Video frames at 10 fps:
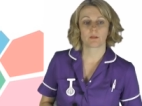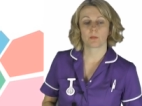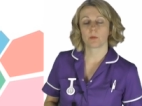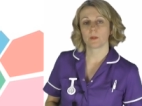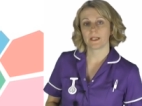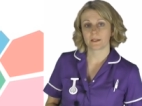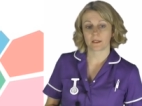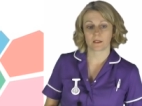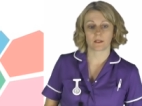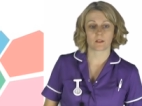to report
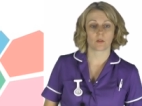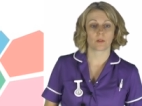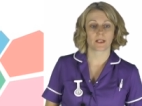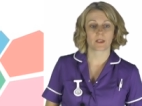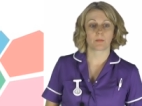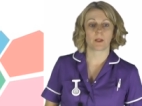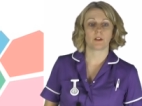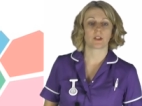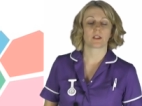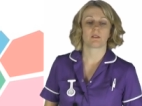incidents or
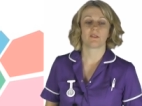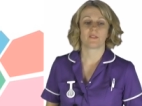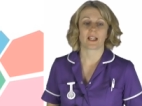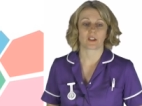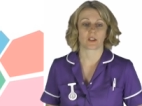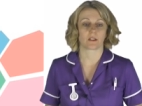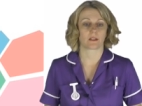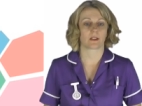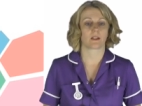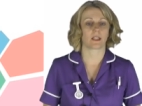exposure to
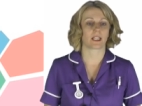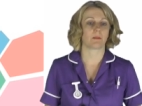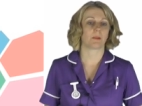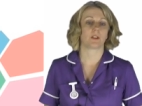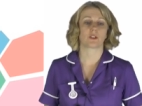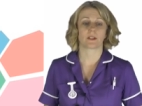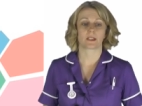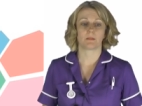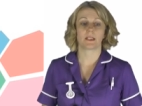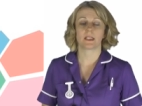infections that can be
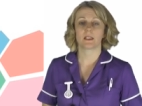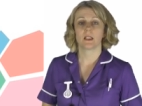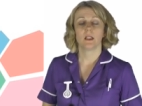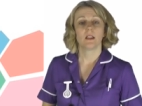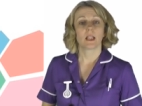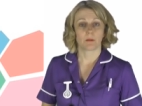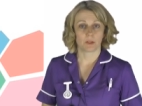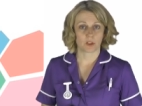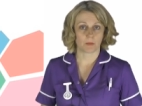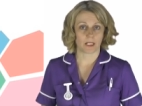transmitted and
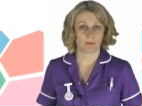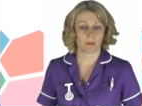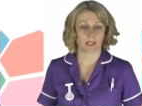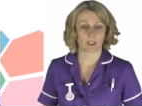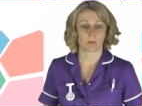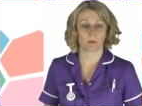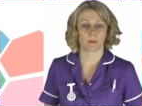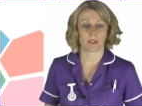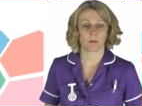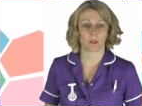which may impact upon
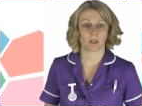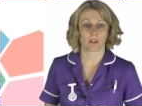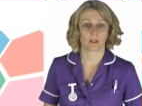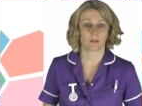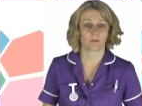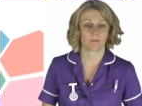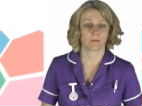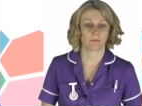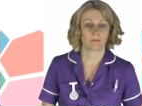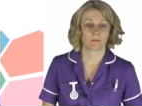their work.
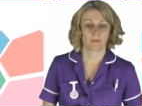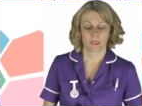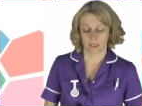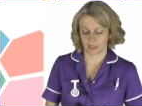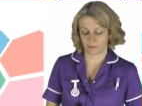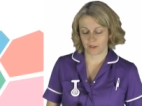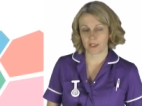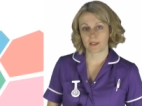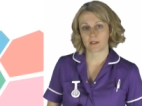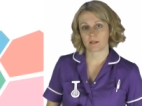So for
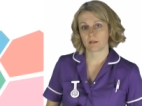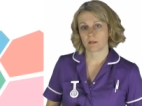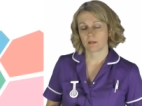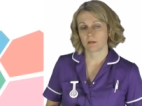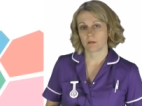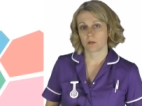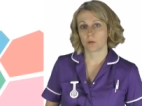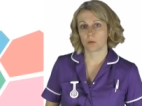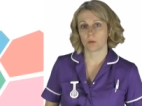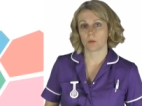this,
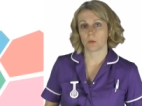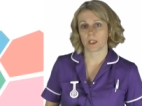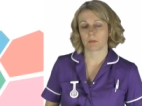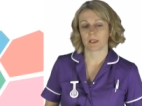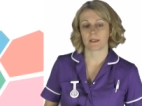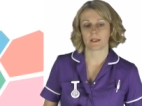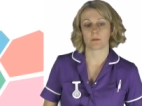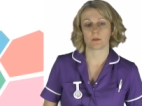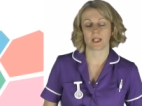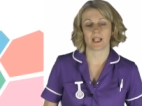all
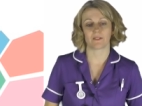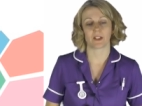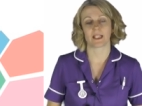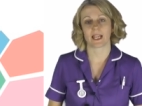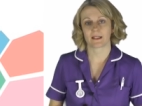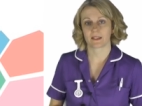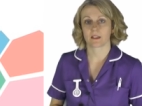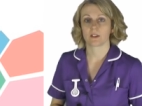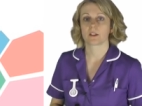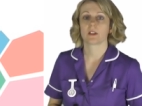workplaces would have an
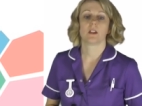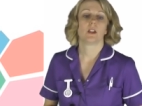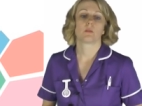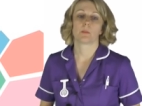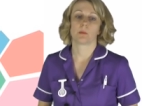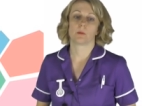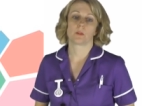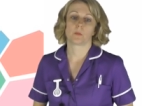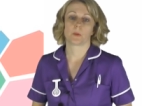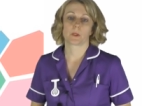accident
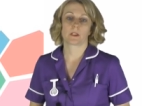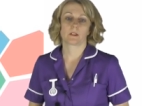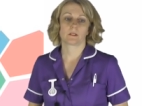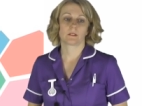report book.